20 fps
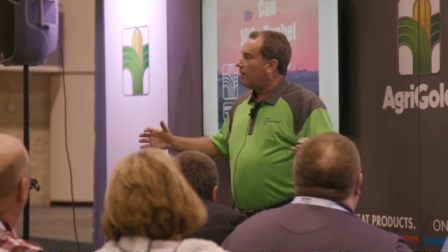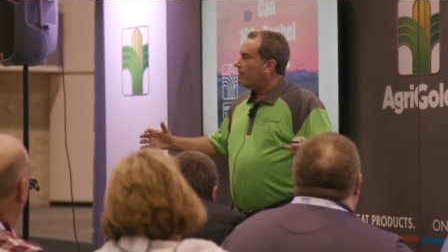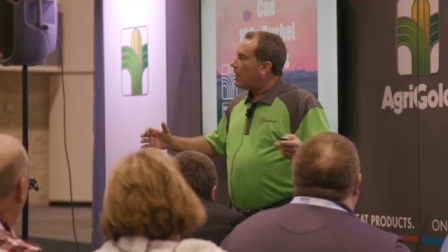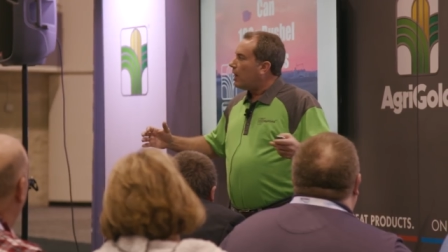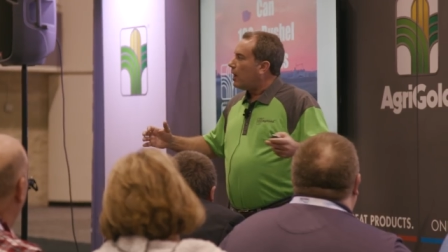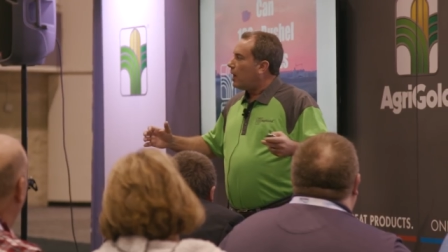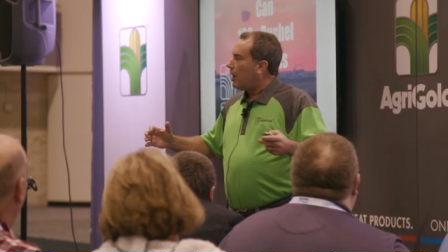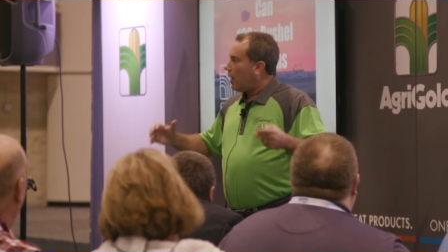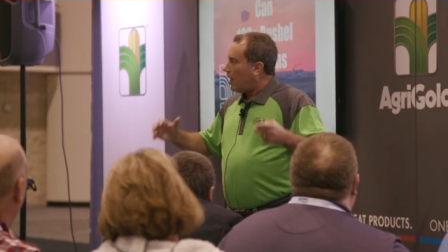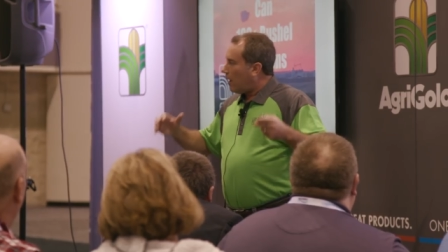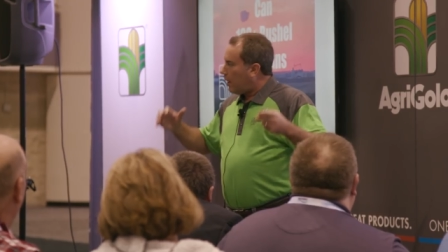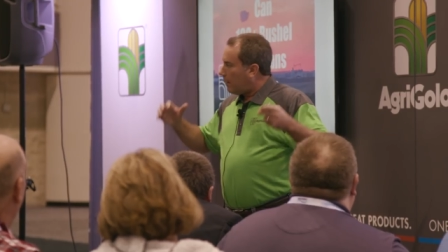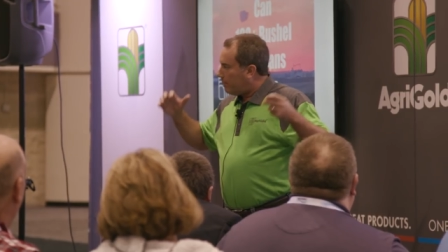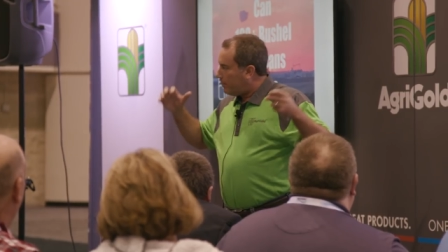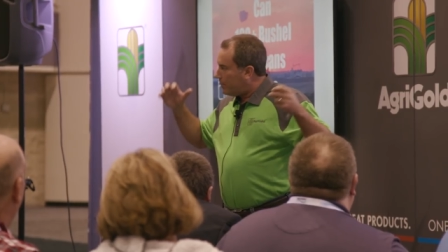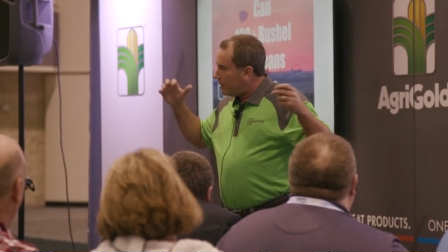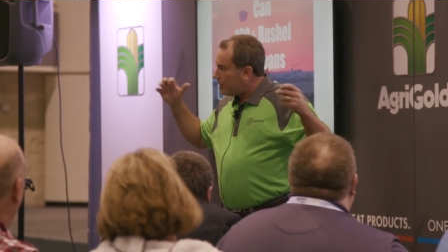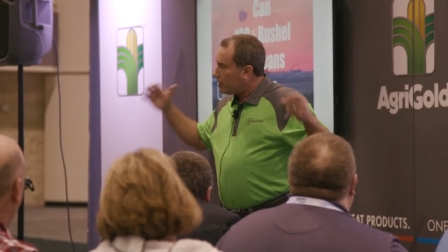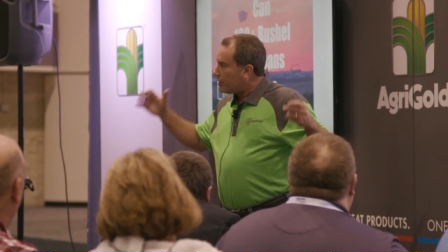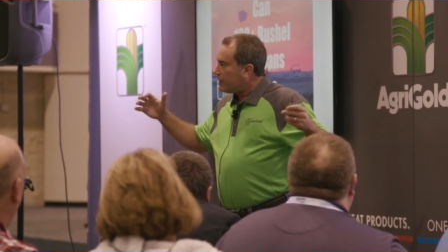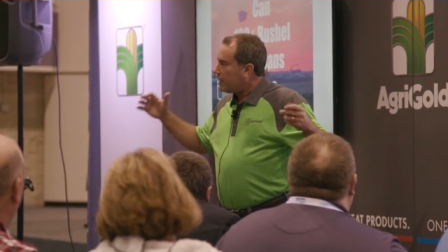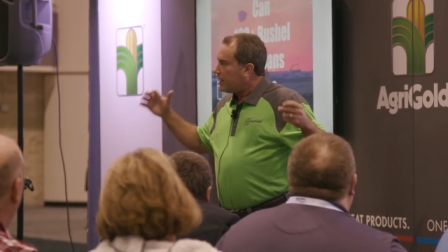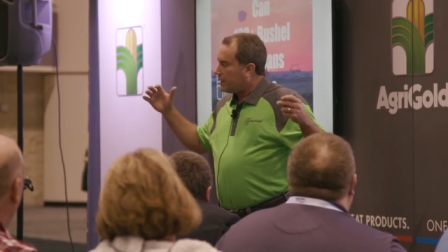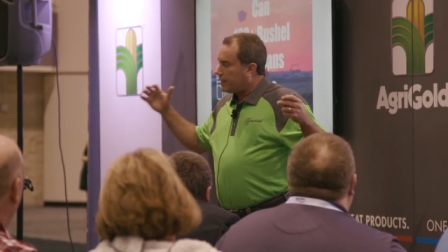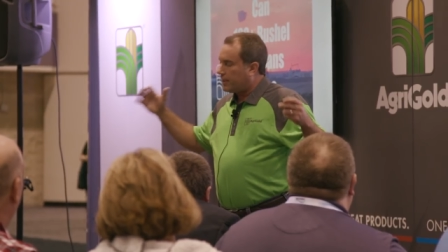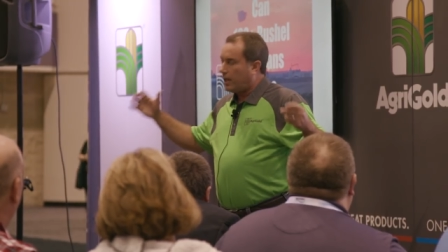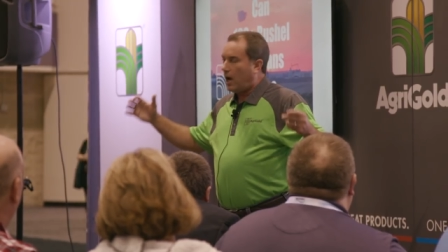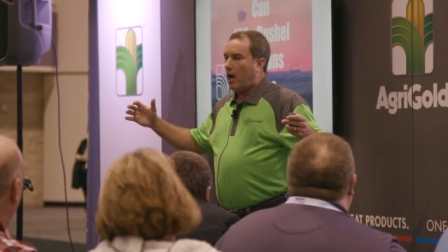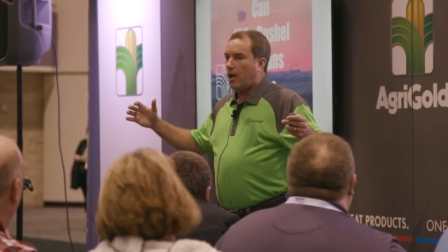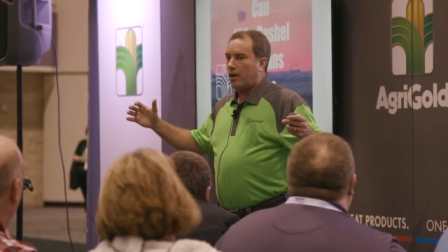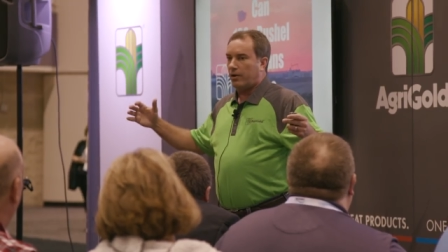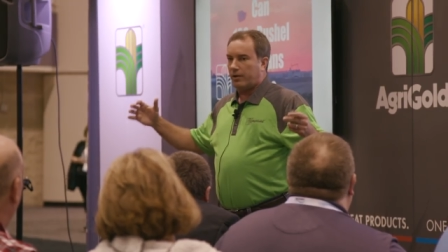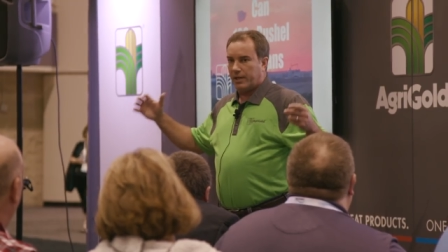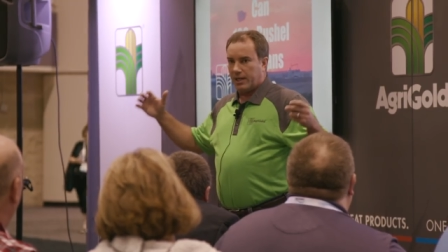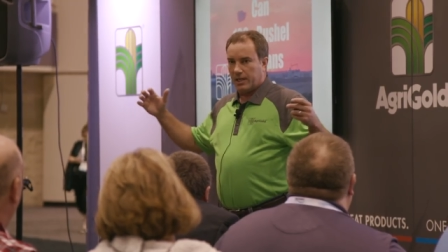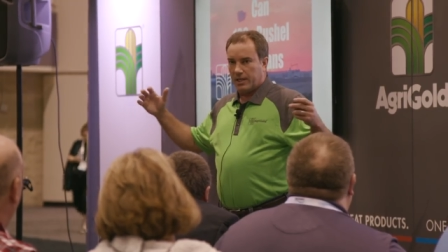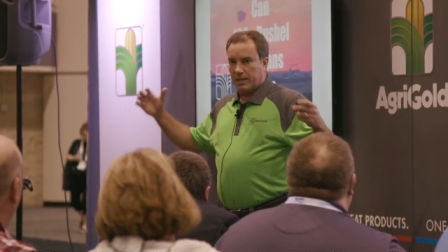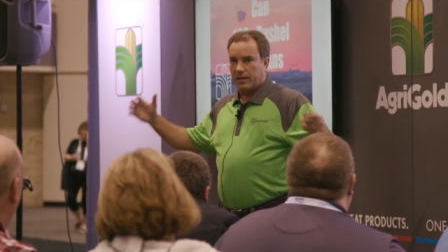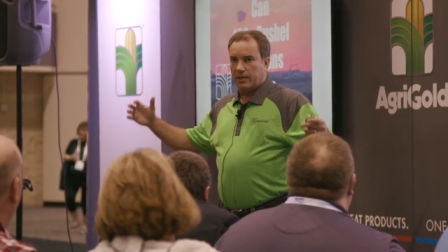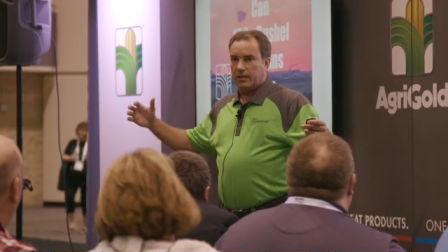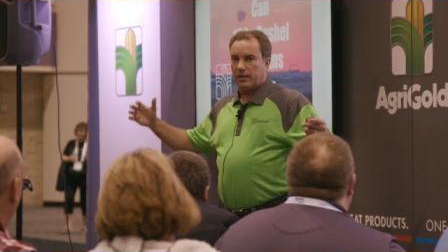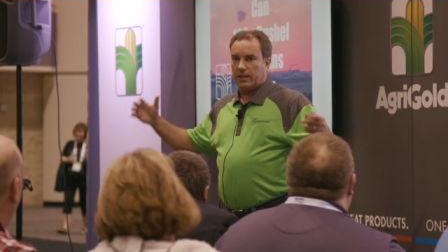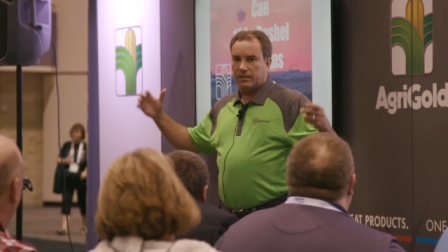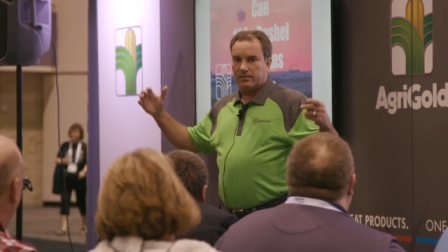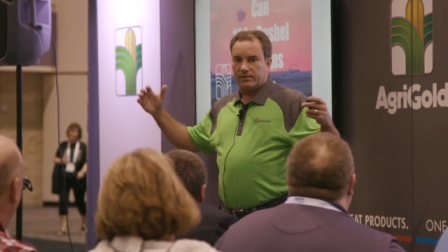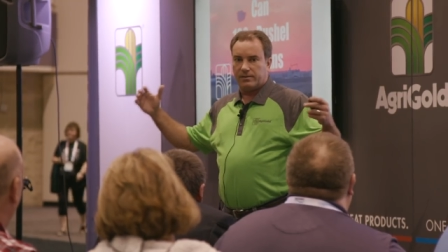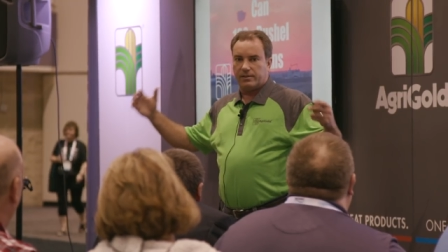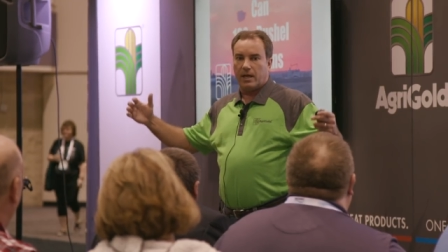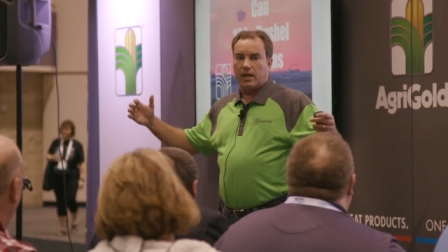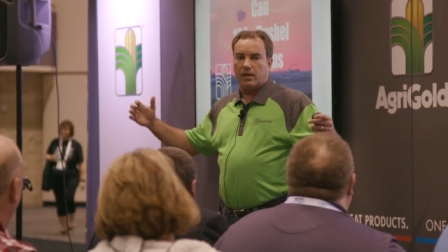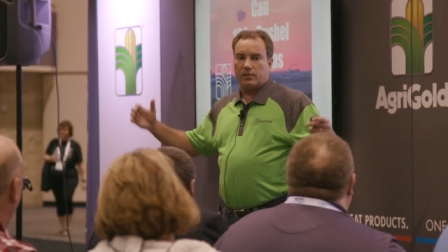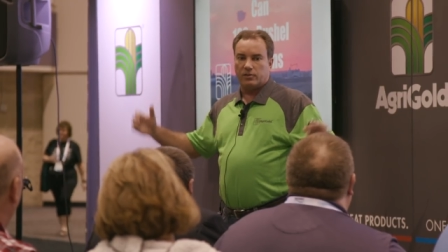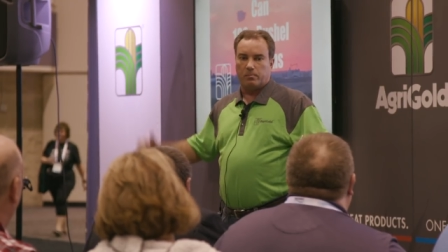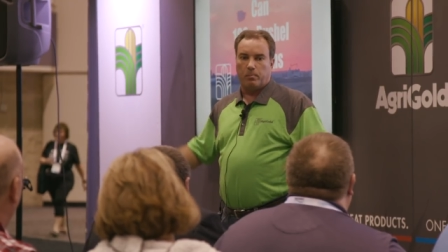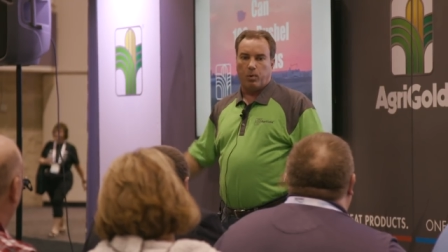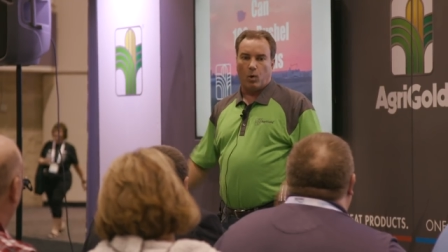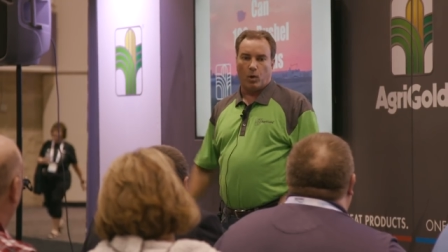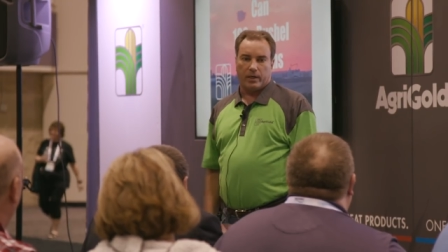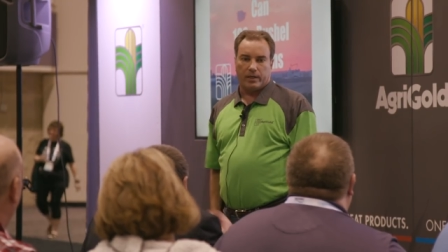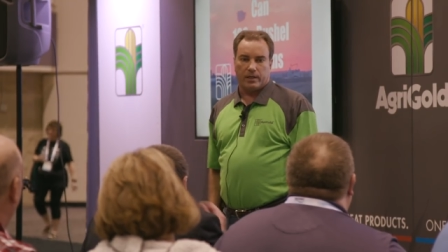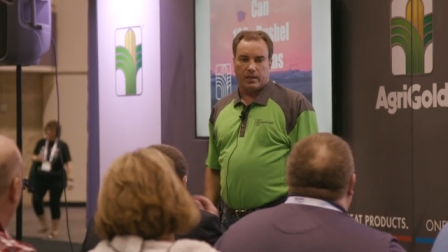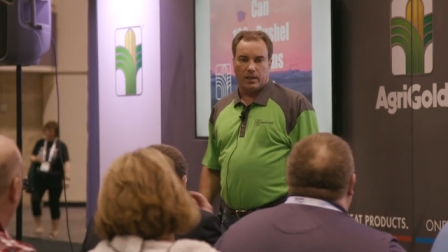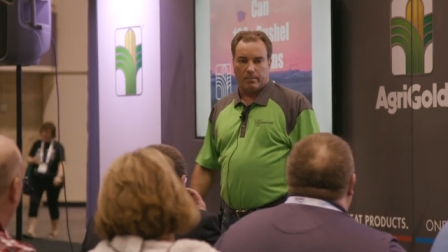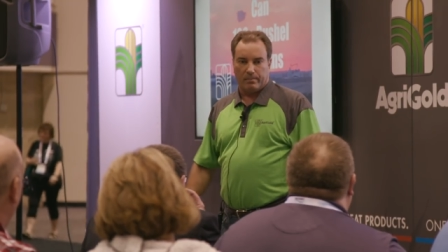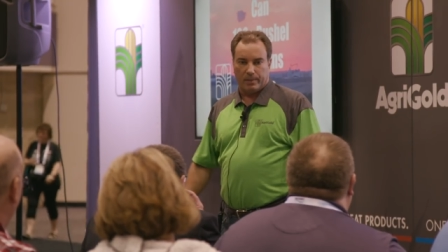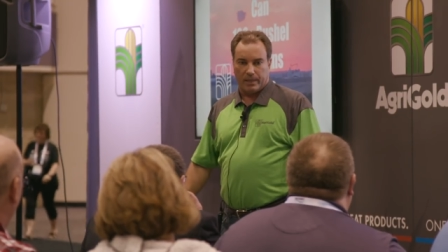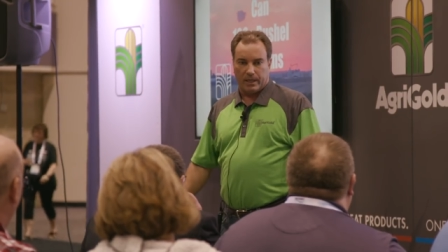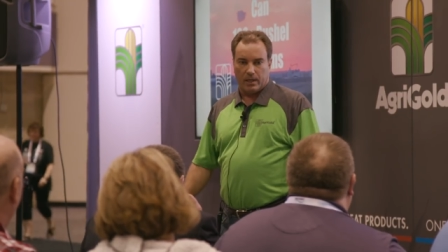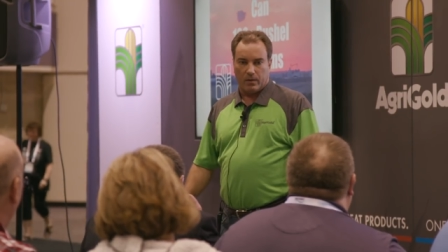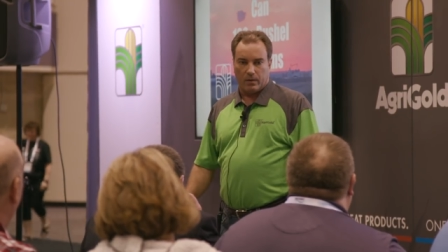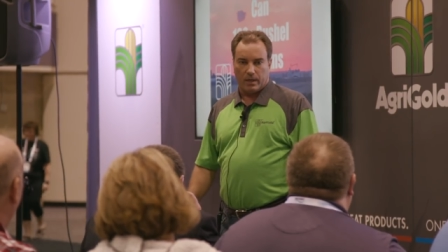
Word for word: a billion-dollar-a-year in sales pork company,